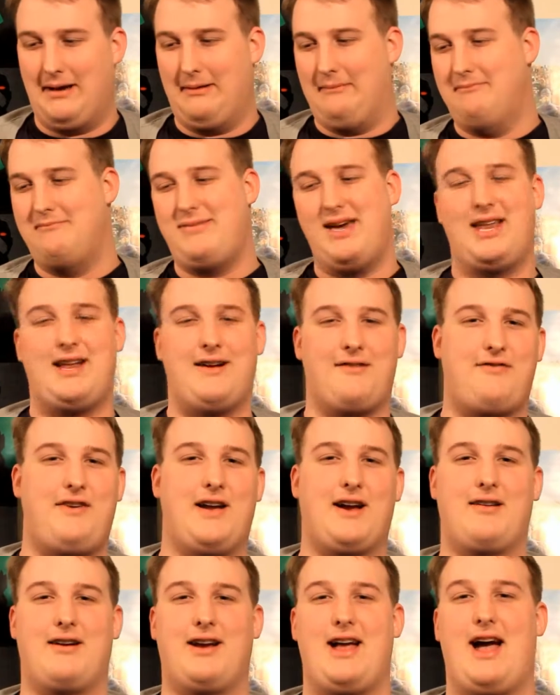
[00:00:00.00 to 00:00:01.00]
bit of
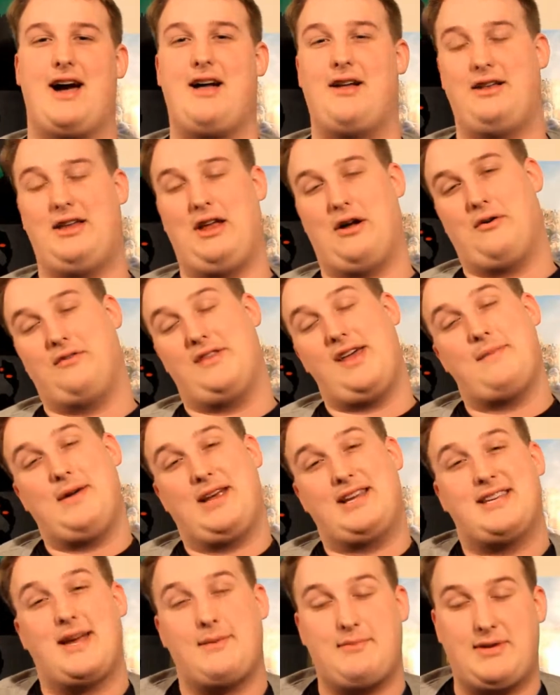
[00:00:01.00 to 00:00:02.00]
figuring out, them
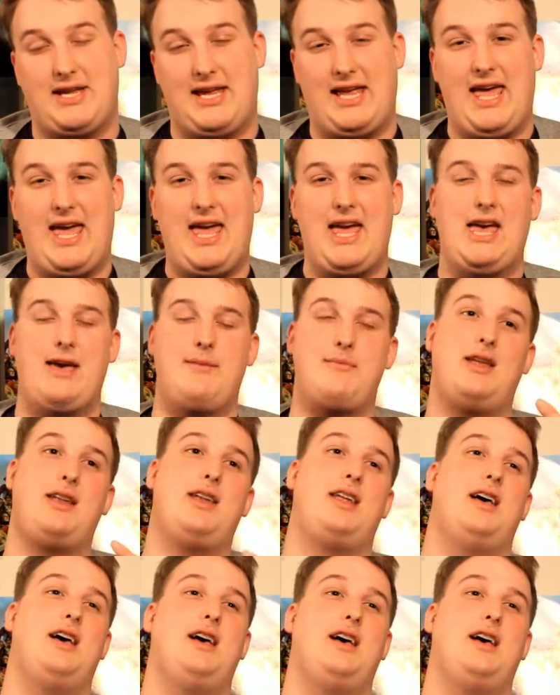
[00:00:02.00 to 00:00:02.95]
accepting him and